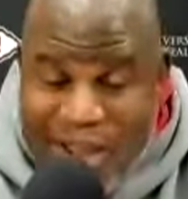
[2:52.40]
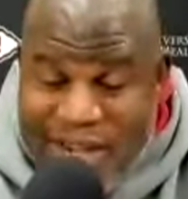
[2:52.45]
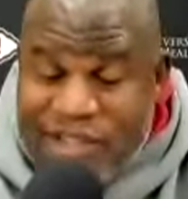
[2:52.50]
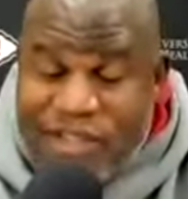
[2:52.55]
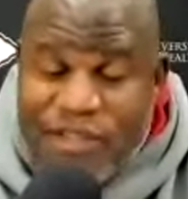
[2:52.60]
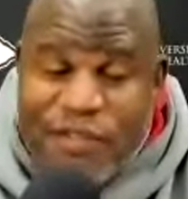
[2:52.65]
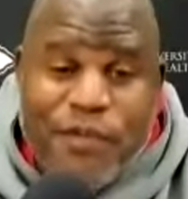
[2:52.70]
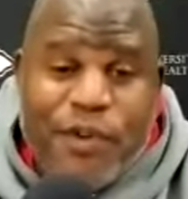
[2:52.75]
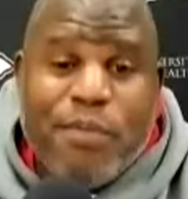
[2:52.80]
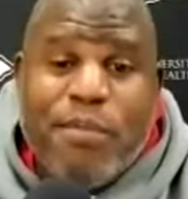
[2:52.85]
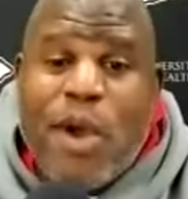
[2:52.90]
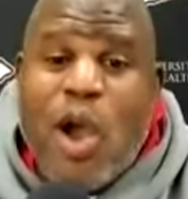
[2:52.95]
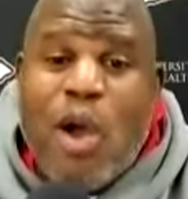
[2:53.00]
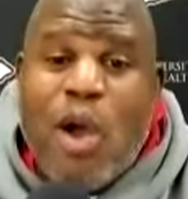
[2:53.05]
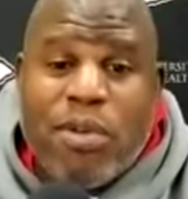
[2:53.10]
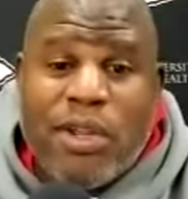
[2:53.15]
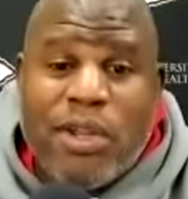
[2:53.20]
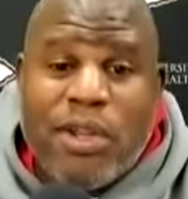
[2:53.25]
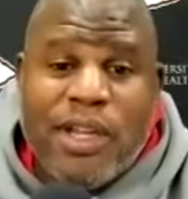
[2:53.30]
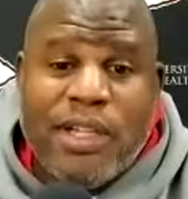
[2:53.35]
is a football
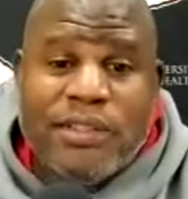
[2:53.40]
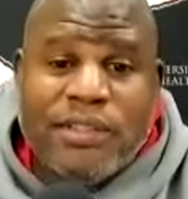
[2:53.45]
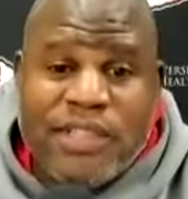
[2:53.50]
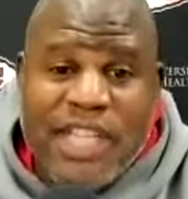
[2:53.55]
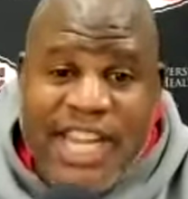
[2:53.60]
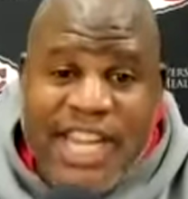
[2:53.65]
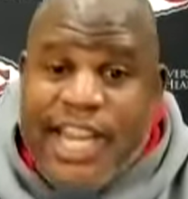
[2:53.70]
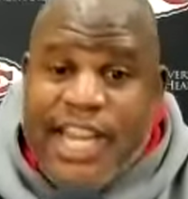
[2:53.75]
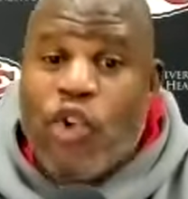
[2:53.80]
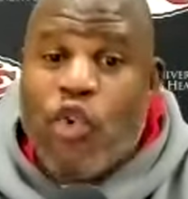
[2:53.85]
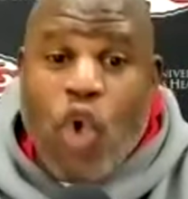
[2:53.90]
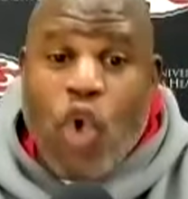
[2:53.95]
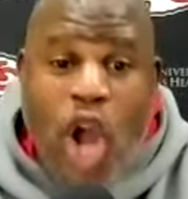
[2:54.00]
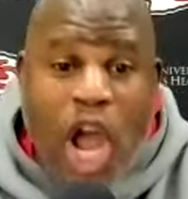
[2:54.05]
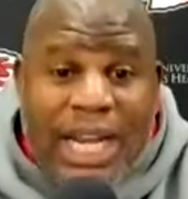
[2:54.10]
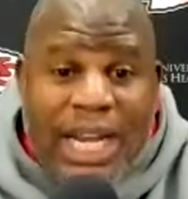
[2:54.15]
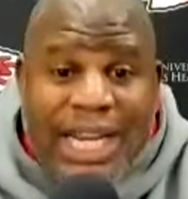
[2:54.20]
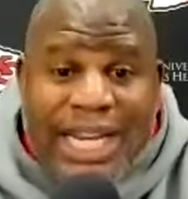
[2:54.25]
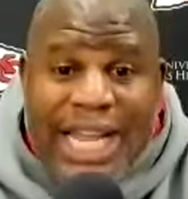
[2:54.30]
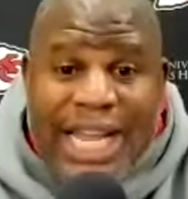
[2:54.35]
player. He can
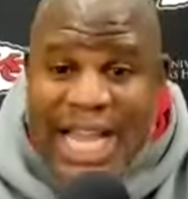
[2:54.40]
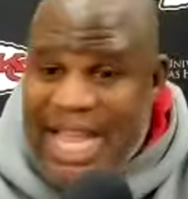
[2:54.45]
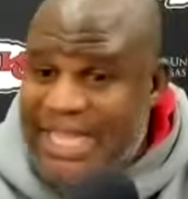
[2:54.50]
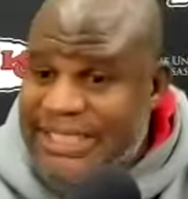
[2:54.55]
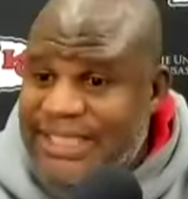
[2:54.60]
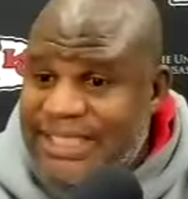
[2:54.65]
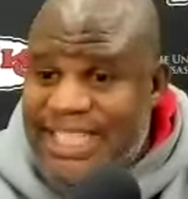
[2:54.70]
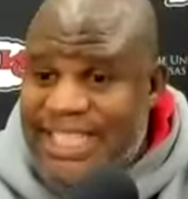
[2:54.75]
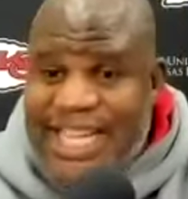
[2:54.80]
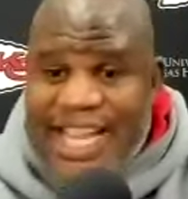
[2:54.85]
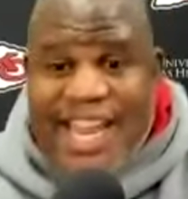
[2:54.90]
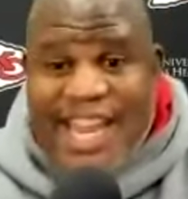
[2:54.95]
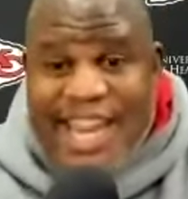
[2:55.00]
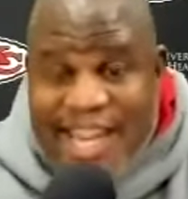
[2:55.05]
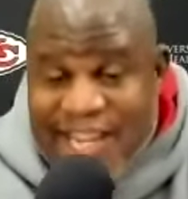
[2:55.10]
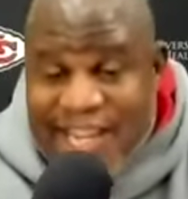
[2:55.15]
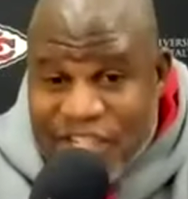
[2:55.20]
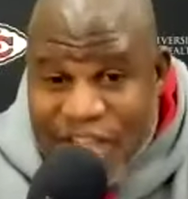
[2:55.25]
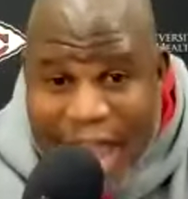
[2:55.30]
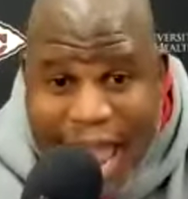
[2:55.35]
run, he
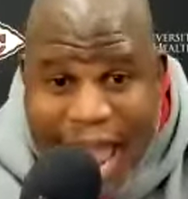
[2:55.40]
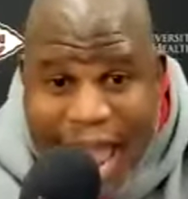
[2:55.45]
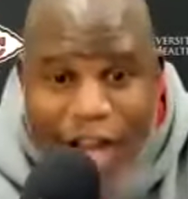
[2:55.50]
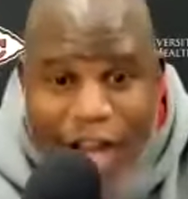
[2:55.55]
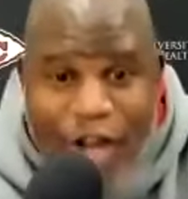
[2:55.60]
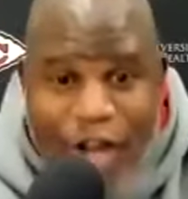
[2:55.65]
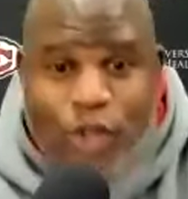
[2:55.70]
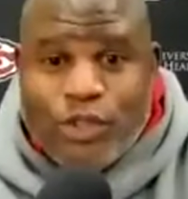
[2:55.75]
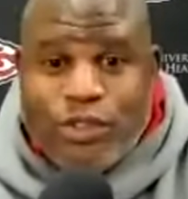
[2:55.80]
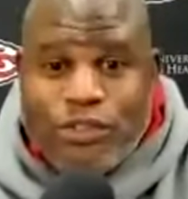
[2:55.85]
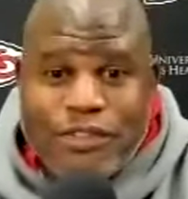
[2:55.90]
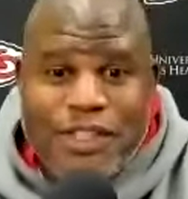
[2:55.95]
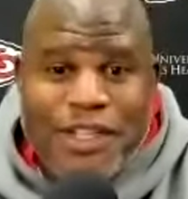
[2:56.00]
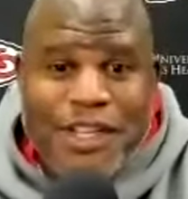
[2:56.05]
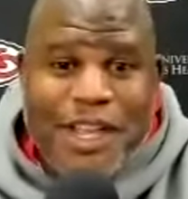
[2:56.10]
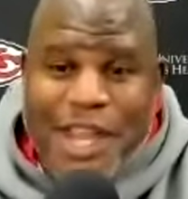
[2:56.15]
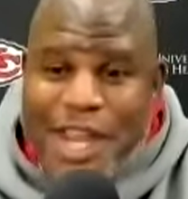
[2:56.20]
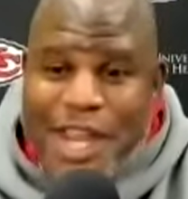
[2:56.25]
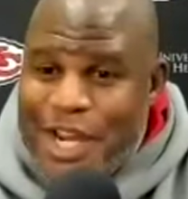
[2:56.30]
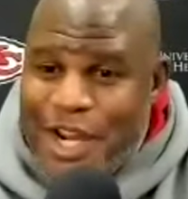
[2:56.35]
can tackle,
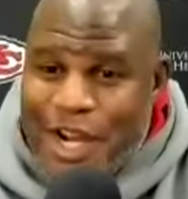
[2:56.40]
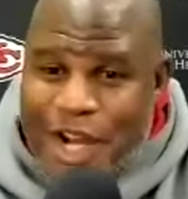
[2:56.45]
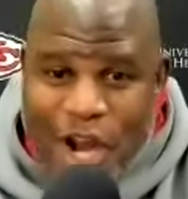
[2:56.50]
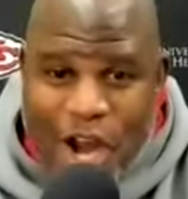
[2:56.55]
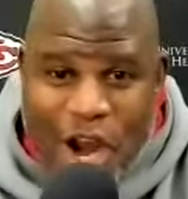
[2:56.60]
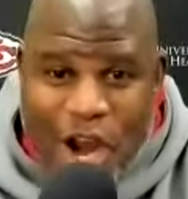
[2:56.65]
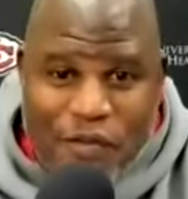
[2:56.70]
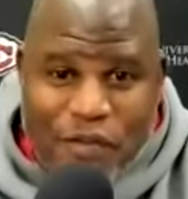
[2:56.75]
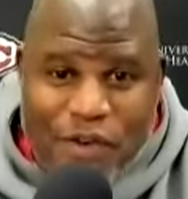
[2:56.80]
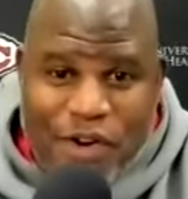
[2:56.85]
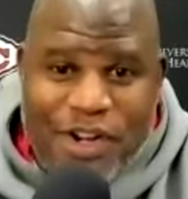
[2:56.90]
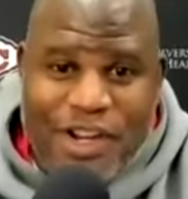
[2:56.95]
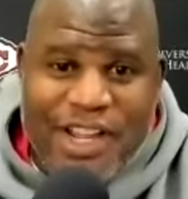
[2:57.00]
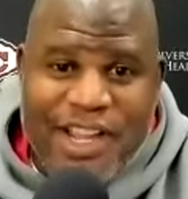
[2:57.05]
he can cover.